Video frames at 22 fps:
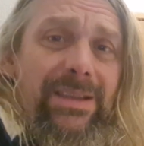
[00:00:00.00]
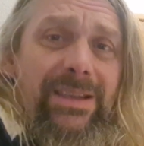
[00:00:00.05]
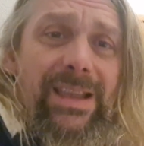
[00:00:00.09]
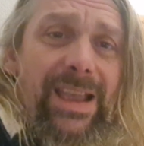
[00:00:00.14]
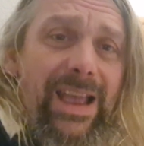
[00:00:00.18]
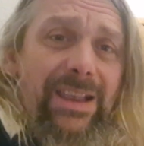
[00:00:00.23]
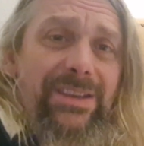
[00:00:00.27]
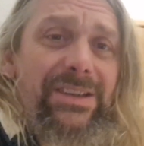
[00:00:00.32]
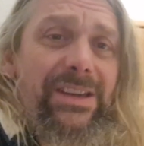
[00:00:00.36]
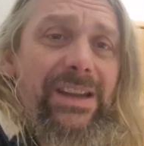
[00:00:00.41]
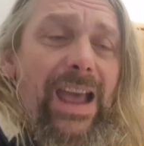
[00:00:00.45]

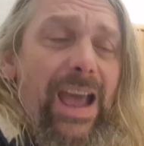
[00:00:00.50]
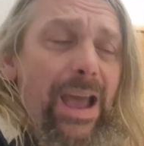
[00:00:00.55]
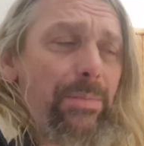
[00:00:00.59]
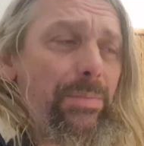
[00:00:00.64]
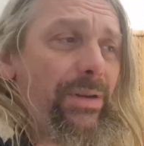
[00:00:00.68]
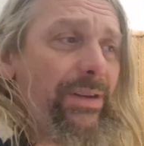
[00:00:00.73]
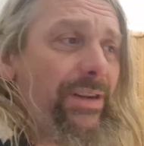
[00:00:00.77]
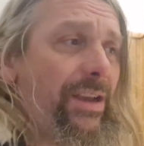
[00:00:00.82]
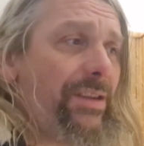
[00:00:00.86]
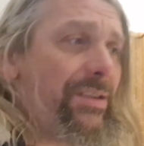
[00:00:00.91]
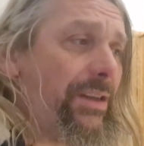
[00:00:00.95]
hasn't
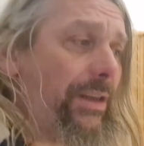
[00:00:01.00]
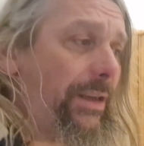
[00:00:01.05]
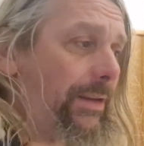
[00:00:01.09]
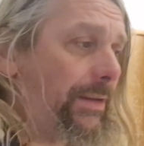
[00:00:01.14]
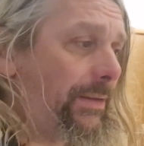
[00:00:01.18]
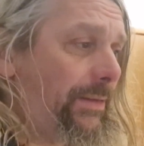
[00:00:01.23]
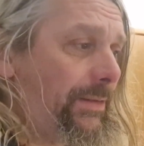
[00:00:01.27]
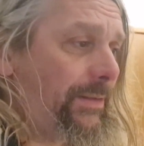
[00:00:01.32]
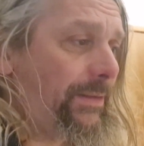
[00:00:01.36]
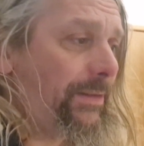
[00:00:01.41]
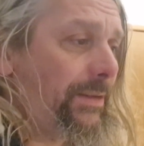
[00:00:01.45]
happened, has
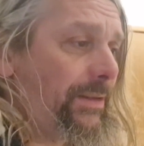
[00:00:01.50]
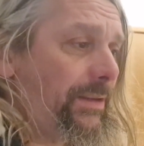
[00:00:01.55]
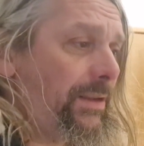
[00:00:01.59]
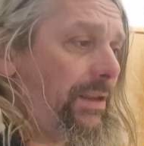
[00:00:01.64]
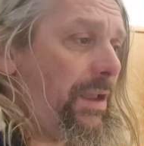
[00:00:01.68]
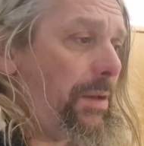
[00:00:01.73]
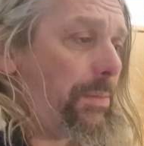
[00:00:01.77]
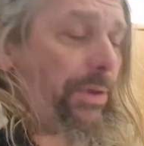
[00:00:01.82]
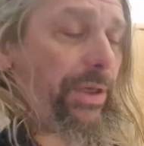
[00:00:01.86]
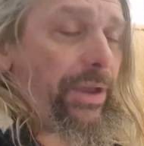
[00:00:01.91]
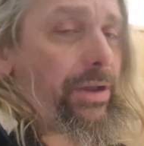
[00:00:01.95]
it?
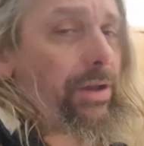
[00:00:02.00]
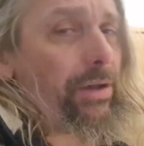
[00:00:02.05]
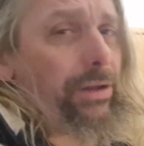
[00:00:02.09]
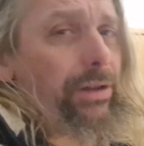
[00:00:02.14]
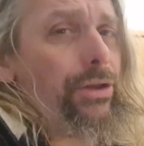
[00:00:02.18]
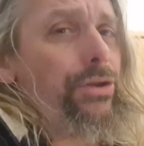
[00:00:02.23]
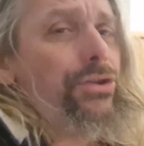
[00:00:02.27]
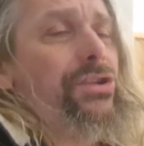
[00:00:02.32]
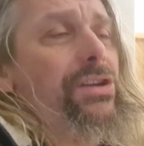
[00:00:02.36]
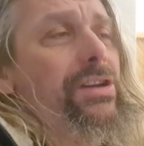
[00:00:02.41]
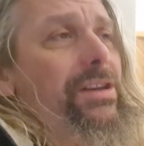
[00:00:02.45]
But the
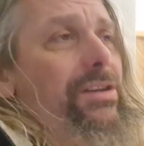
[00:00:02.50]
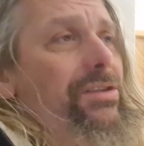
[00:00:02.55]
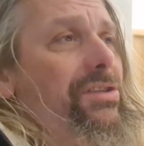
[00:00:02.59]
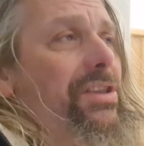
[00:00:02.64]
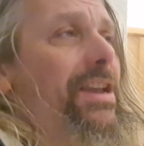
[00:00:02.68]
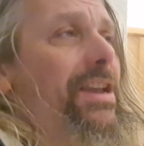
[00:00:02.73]
conclusion is